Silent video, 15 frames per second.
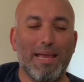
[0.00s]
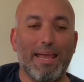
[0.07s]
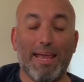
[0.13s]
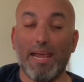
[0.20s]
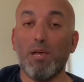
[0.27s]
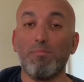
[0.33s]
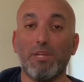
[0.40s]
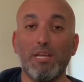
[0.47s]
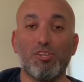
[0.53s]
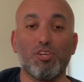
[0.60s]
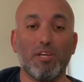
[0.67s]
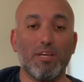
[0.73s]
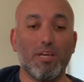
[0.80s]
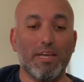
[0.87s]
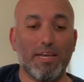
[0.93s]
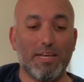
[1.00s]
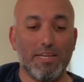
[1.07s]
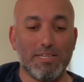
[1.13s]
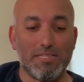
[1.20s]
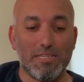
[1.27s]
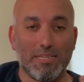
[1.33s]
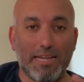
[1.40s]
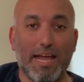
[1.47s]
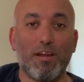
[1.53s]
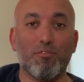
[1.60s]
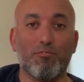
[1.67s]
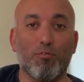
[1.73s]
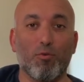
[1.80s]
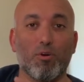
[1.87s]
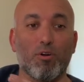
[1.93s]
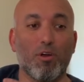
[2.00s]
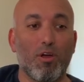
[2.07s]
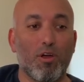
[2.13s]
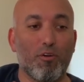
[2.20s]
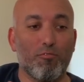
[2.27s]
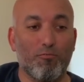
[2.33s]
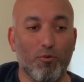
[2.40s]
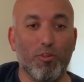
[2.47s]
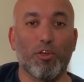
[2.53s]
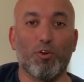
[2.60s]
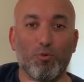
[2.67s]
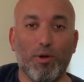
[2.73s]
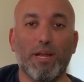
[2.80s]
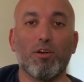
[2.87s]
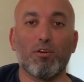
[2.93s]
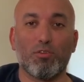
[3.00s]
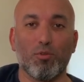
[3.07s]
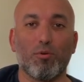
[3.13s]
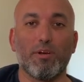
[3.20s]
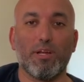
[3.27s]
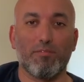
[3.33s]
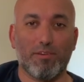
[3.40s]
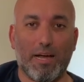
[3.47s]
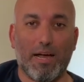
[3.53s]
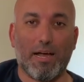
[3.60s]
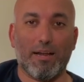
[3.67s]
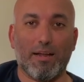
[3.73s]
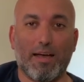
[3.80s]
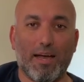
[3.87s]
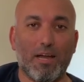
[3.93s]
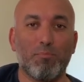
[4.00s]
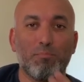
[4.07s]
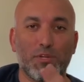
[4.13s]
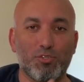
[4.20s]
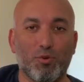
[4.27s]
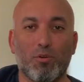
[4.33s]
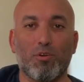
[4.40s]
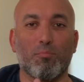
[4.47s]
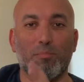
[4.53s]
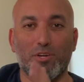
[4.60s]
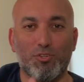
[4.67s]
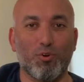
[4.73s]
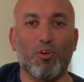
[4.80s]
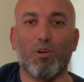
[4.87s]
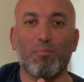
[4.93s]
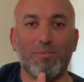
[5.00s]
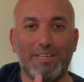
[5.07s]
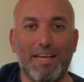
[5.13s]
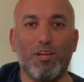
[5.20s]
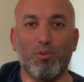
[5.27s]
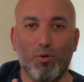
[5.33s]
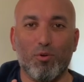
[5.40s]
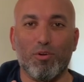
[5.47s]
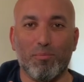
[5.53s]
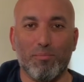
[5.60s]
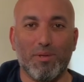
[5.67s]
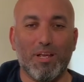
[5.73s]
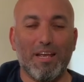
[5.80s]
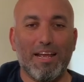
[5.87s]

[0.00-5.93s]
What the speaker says: AMDG is Latin for the greater glory of God, ad majorem Dei gloriam.